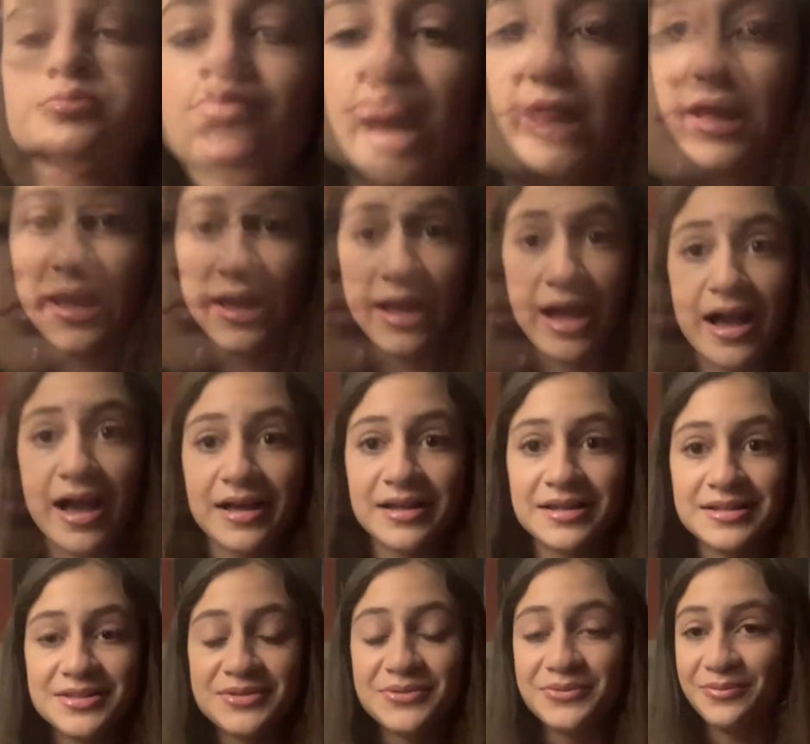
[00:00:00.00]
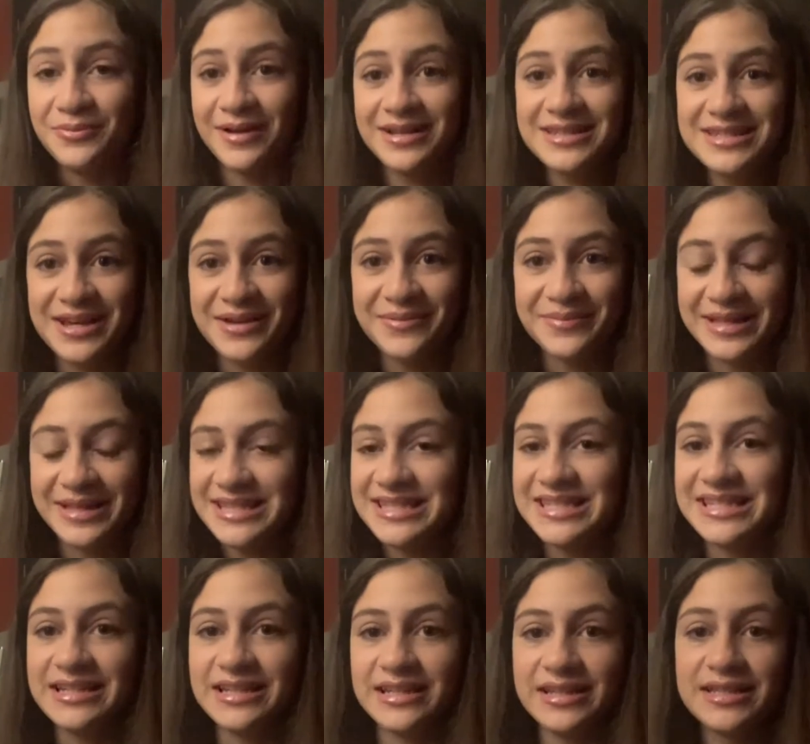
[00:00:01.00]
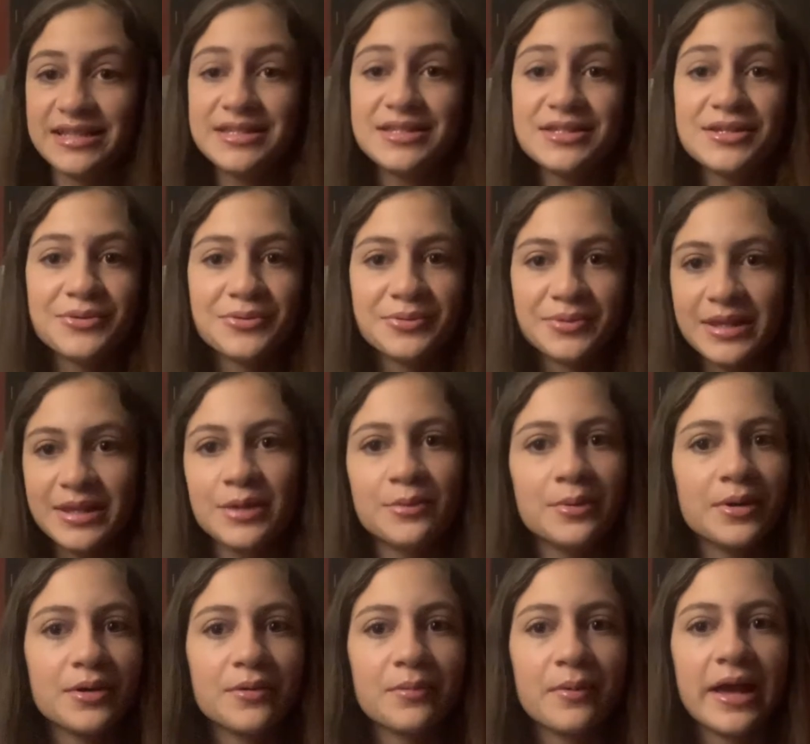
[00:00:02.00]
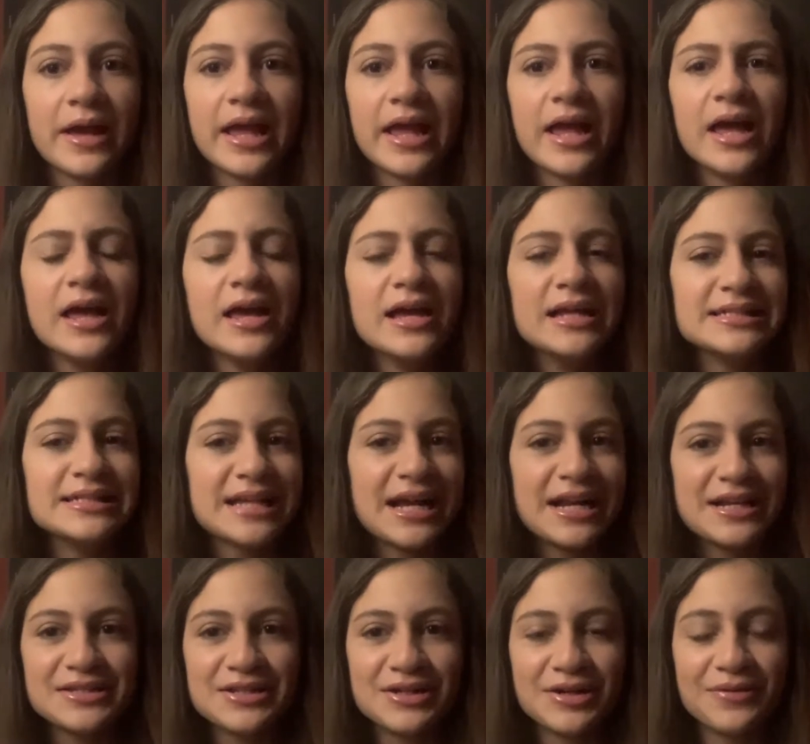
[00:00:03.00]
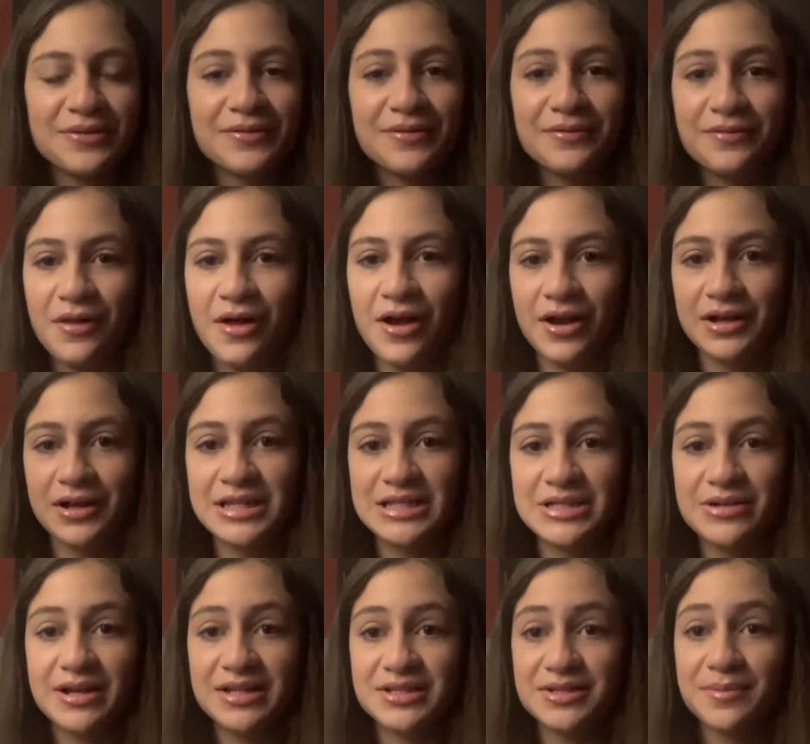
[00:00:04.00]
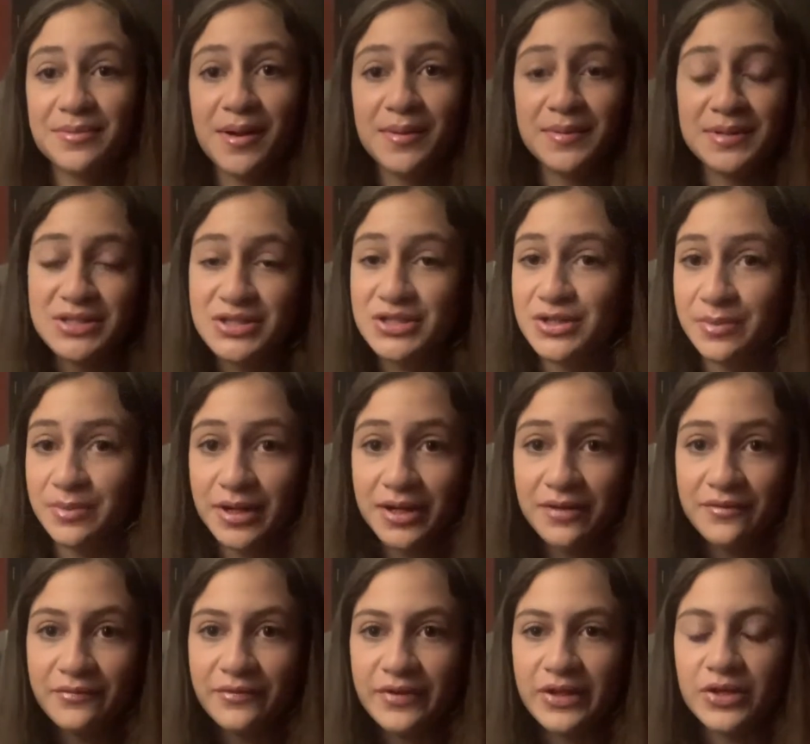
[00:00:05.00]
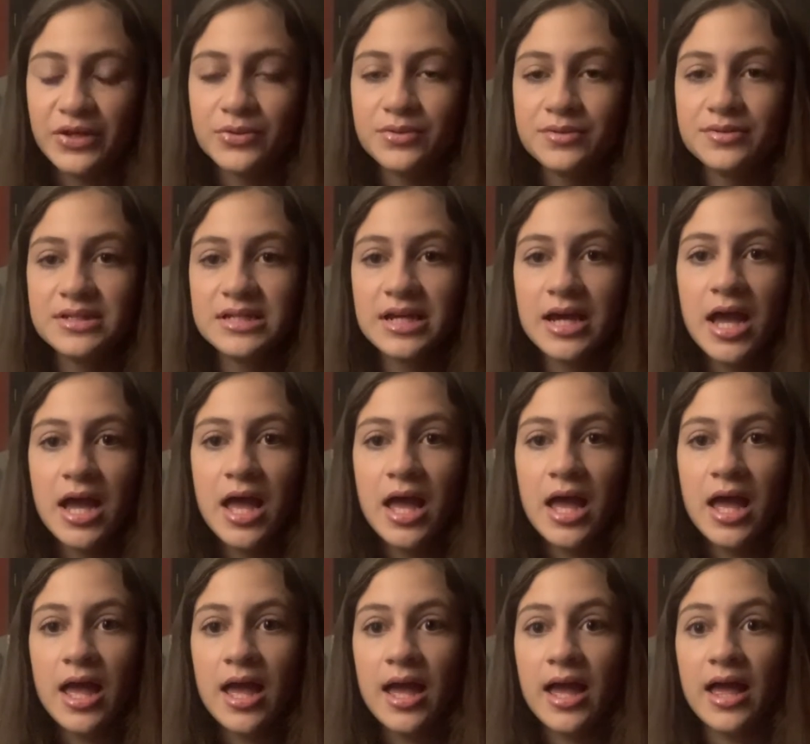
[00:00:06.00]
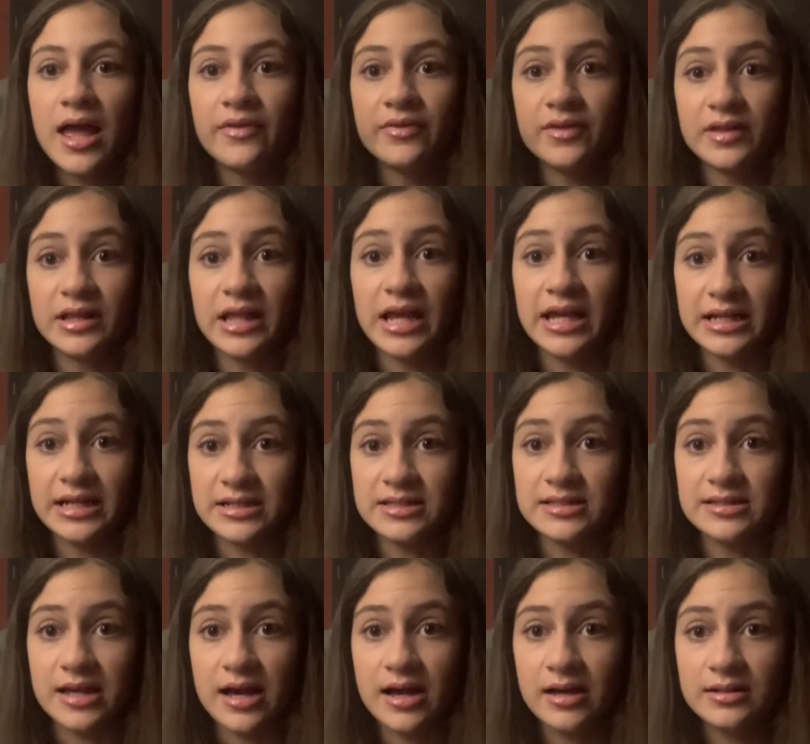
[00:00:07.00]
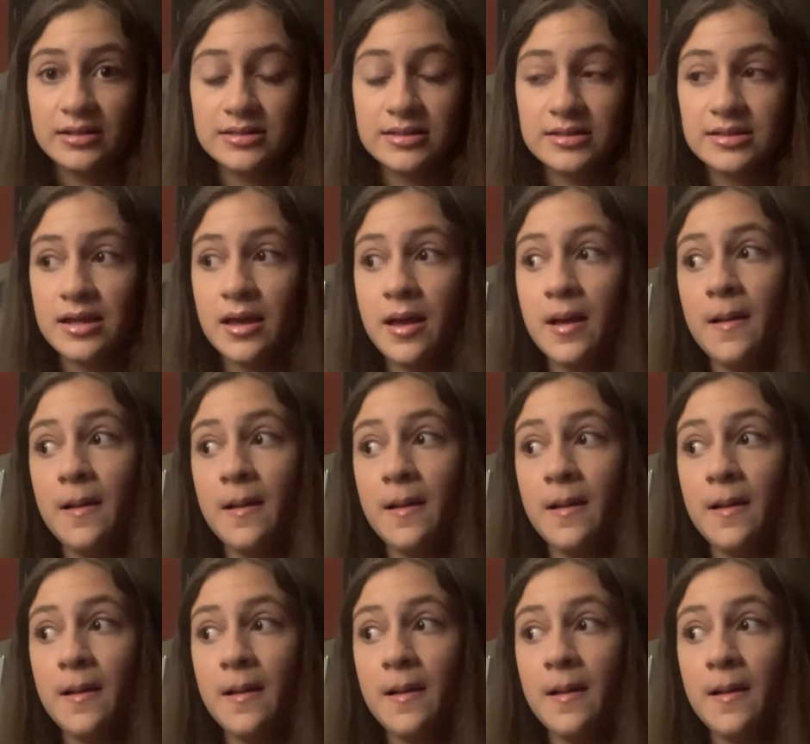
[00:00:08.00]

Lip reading: Hey guys, what's up? It's Sia. This is a really weird way to kind of start off a vlog because you guys are probably super confused and the lighting sucks.